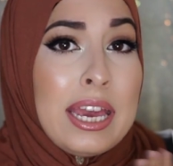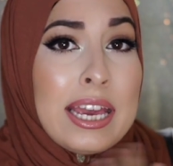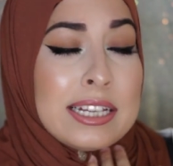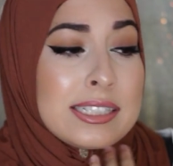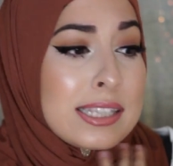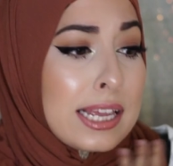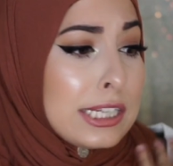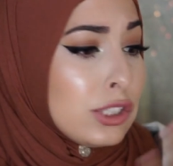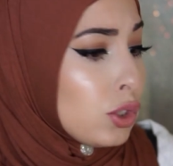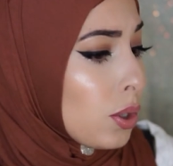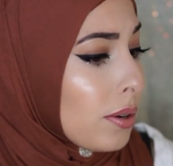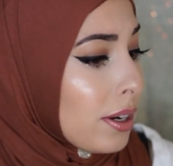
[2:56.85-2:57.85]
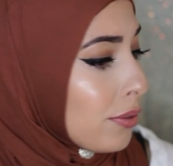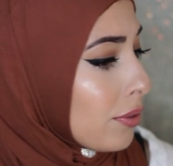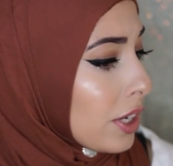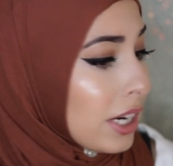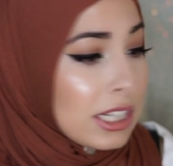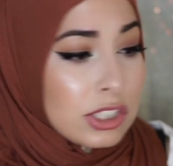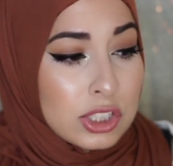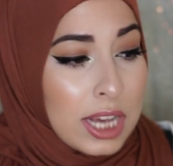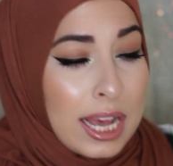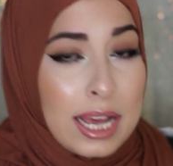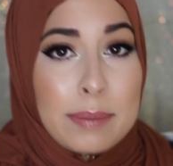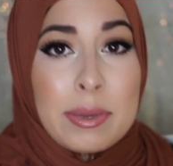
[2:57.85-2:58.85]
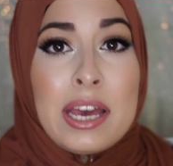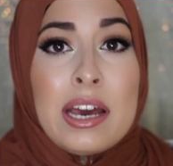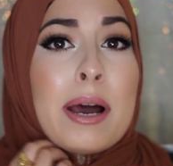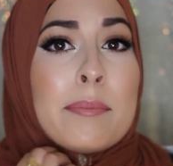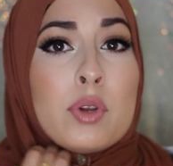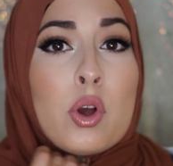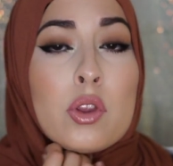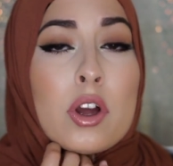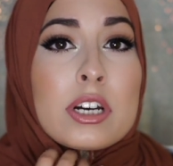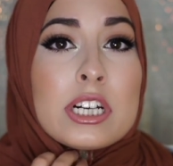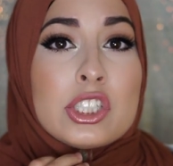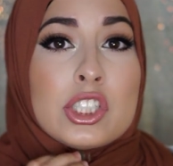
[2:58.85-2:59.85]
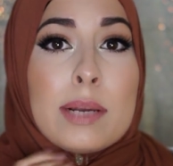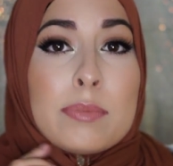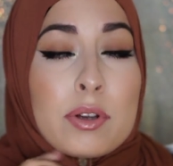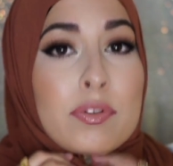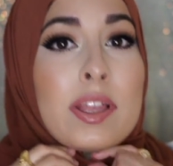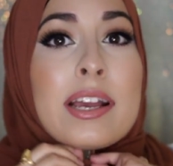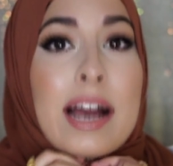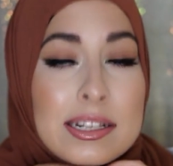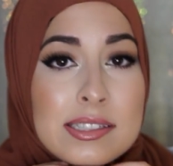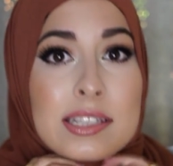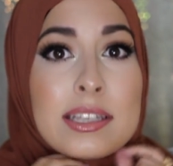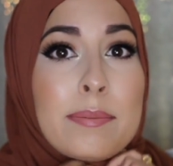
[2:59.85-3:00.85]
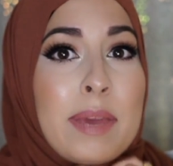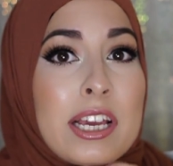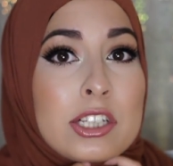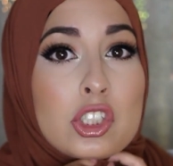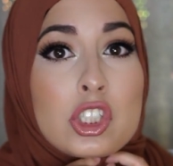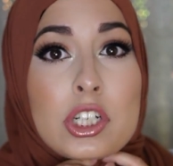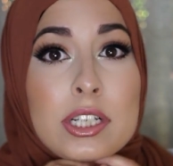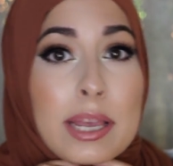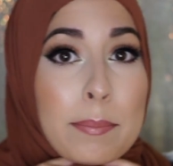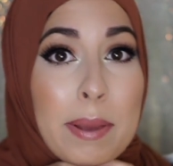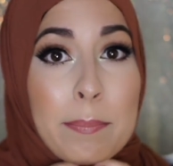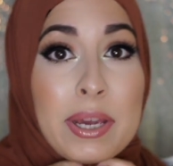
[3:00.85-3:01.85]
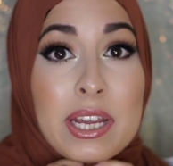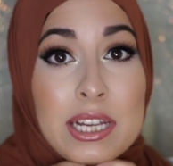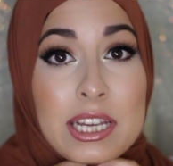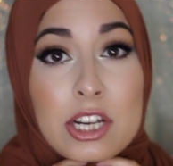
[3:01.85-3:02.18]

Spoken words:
It's like jewelry for your hijab. I'm no longer ashamed of like constantly making sure like my pin